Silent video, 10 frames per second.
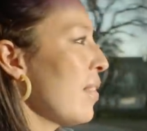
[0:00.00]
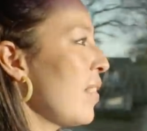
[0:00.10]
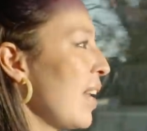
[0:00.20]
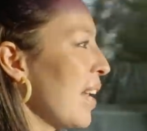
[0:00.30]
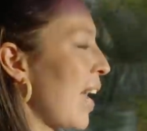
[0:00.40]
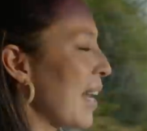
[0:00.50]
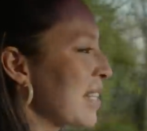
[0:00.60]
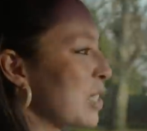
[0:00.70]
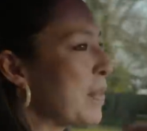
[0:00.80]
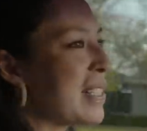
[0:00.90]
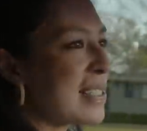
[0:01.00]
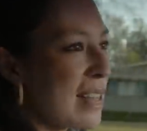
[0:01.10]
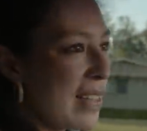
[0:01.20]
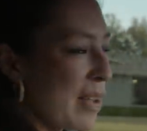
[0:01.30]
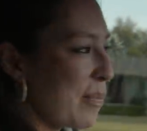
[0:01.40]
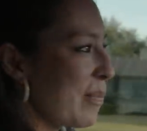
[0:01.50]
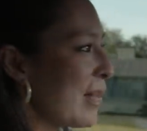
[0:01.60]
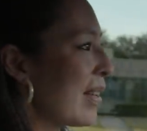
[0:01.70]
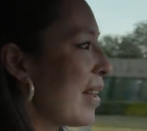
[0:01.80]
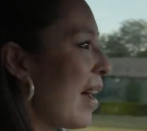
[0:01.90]
that it kind of speaks to them.
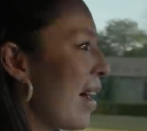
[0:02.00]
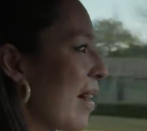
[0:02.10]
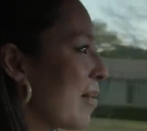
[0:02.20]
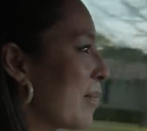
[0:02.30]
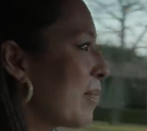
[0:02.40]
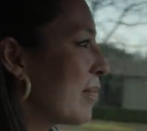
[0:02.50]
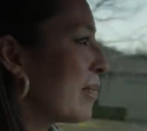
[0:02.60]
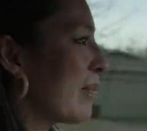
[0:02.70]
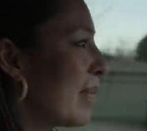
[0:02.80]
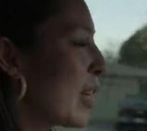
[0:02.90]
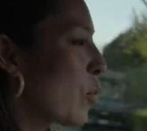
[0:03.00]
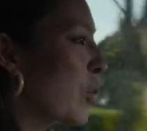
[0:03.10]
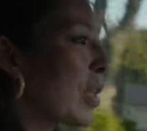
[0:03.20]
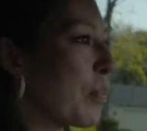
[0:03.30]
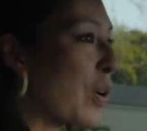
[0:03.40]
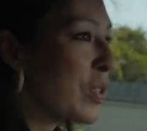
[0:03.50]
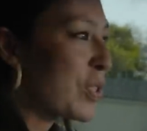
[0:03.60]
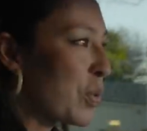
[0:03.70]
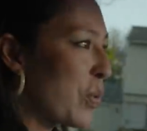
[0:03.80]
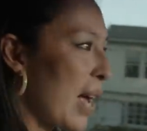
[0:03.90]
Um, in a really
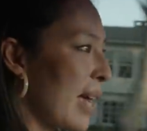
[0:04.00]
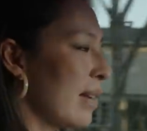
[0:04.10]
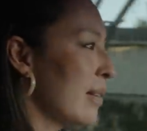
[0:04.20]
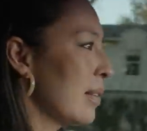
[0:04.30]
personal way.